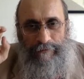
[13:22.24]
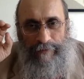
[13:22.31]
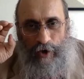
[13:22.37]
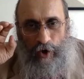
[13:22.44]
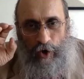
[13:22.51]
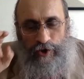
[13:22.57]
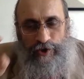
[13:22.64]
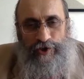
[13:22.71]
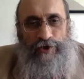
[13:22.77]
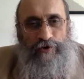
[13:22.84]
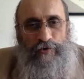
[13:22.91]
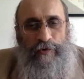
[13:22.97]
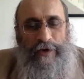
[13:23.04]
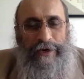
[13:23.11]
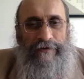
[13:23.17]
because the
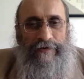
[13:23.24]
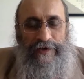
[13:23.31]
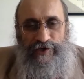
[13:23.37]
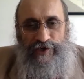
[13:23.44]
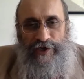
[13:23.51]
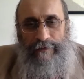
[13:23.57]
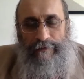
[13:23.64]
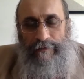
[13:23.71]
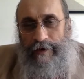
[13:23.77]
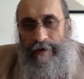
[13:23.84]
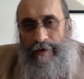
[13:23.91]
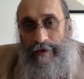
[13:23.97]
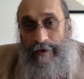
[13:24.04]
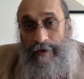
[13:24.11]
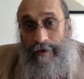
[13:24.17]
ruling
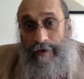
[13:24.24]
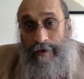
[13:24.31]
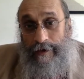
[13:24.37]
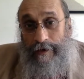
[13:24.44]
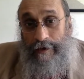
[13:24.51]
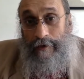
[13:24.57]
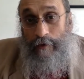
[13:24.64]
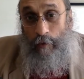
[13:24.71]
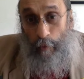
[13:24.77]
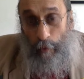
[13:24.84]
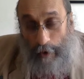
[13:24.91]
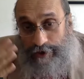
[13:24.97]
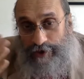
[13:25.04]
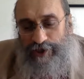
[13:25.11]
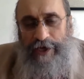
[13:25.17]
regime
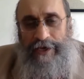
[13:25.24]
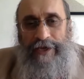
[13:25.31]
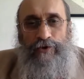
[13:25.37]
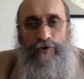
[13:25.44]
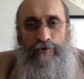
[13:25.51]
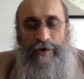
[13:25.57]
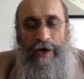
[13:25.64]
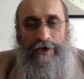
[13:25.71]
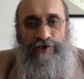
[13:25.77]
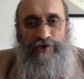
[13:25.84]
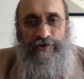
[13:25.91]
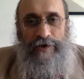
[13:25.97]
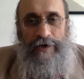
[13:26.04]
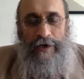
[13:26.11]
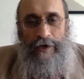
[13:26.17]
wants a Hindu
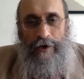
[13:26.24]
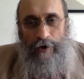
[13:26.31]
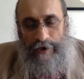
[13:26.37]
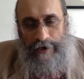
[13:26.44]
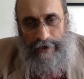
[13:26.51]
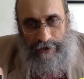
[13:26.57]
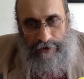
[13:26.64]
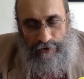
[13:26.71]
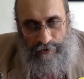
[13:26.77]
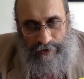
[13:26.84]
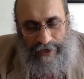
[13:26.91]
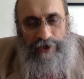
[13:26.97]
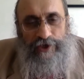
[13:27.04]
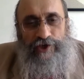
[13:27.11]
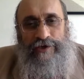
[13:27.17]
Rashtra or a Hindu
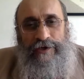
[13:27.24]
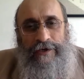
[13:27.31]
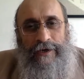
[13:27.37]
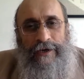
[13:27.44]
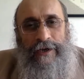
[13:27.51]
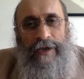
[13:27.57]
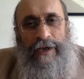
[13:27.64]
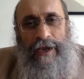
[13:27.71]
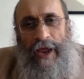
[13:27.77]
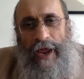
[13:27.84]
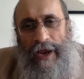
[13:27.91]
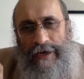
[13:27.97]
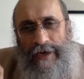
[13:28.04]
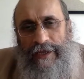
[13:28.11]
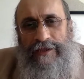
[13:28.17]
nation,
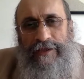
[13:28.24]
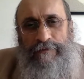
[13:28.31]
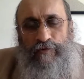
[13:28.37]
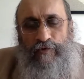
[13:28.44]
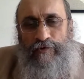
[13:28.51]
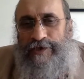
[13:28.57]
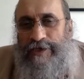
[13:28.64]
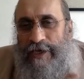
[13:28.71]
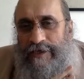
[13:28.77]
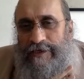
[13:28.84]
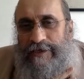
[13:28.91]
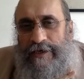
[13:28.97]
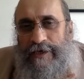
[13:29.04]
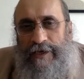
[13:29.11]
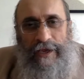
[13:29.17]
and in the
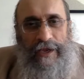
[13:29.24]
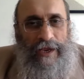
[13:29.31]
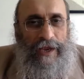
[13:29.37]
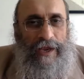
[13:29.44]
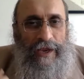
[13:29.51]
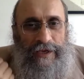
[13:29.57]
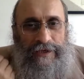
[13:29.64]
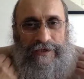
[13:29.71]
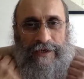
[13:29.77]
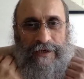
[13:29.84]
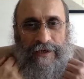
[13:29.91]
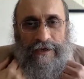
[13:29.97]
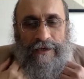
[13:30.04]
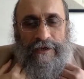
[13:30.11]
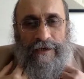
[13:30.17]
process
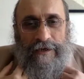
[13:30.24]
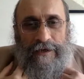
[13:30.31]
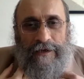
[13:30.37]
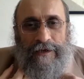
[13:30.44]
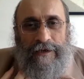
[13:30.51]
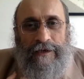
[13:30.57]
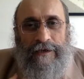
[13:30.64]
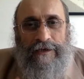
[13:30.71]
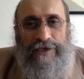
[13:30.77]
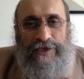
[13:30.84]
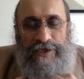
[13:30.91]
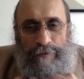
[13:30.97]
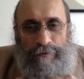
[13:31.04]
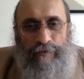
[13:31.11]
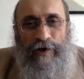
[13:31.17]
is
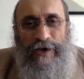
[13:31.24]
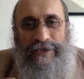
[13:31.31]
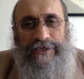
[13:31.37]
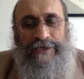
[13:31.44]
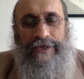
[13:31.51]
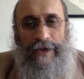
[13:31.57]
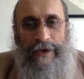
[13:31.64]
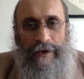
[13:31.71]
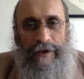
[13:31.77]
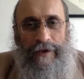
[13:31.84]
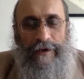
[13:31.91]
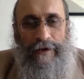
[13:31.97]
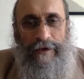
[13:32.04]
suppressing